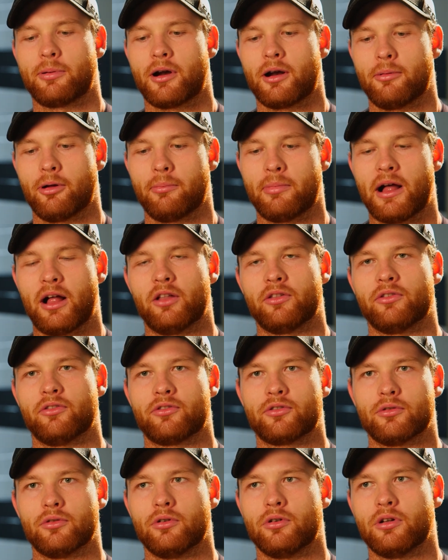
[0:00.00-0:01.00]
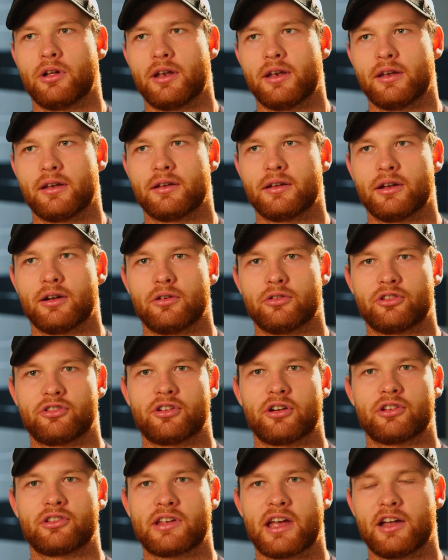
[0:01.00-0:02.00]
part about balancing school and you know
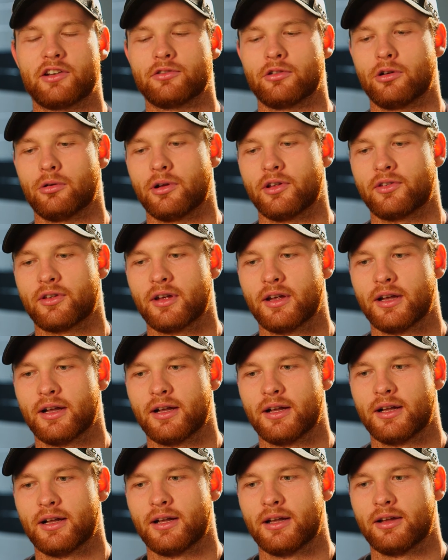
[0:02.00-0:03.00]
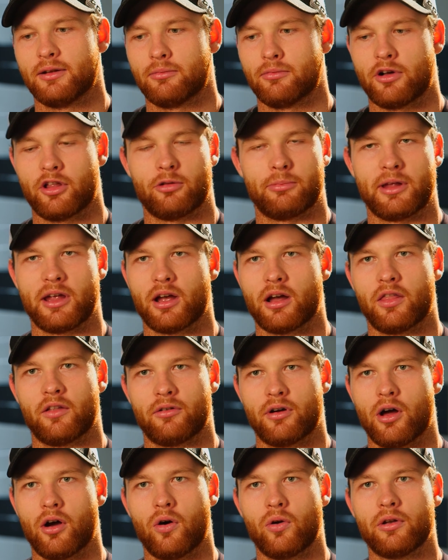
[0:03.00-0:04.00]
just our schedule was whether being on
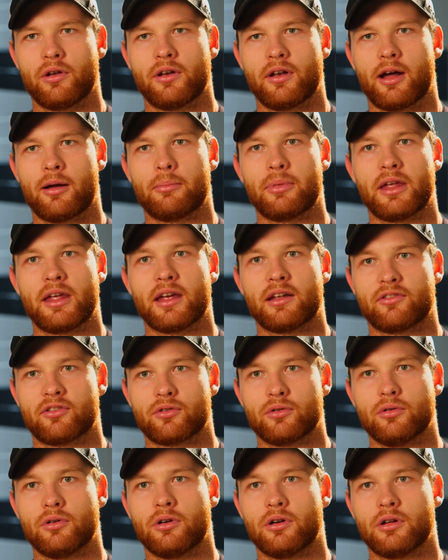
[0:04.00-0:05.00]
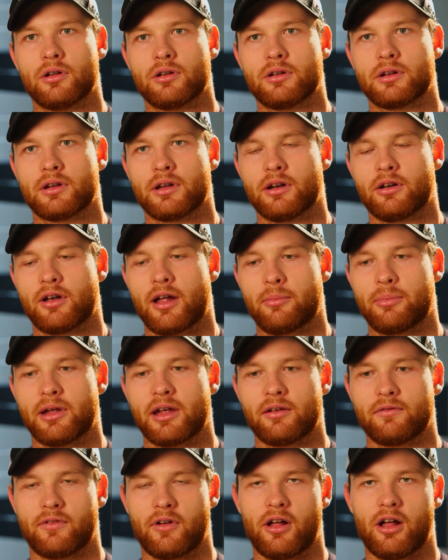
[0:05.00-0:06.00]
the road and not being in school, you know, not
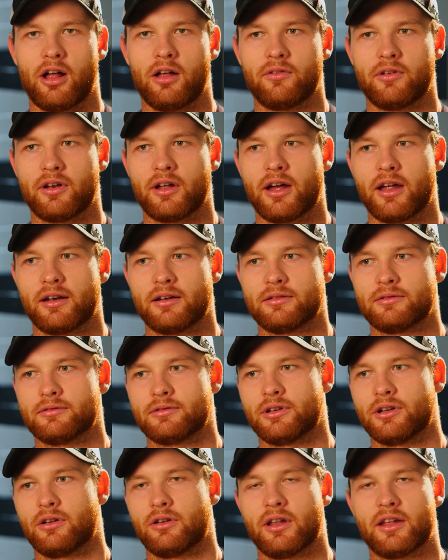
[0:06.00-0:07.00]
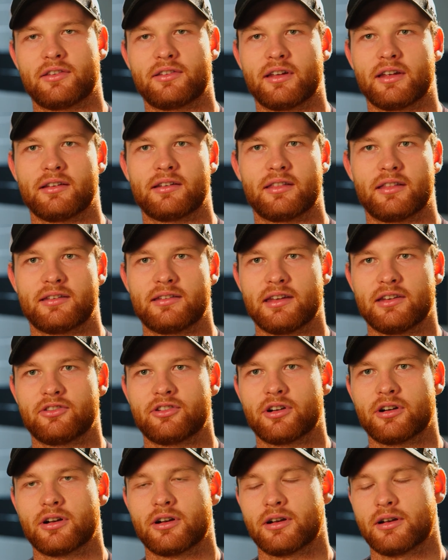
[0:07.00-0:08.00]
being involved and not you know listening to the
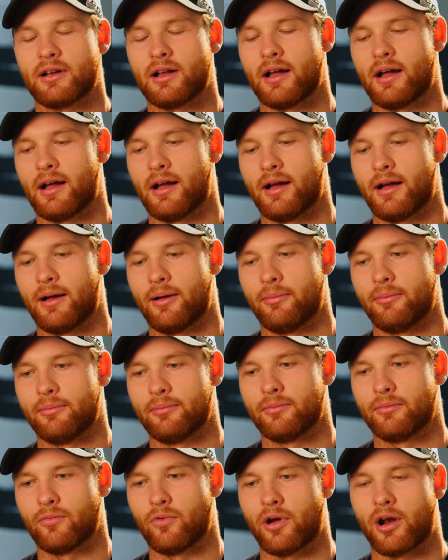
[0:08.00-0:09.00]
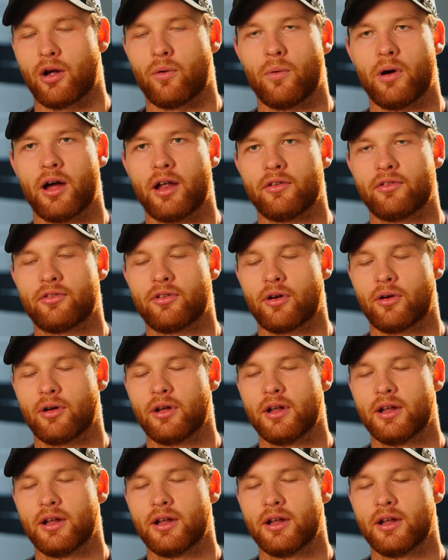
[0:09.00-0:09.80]
teacher um, one-on-one. Um, -on -one. So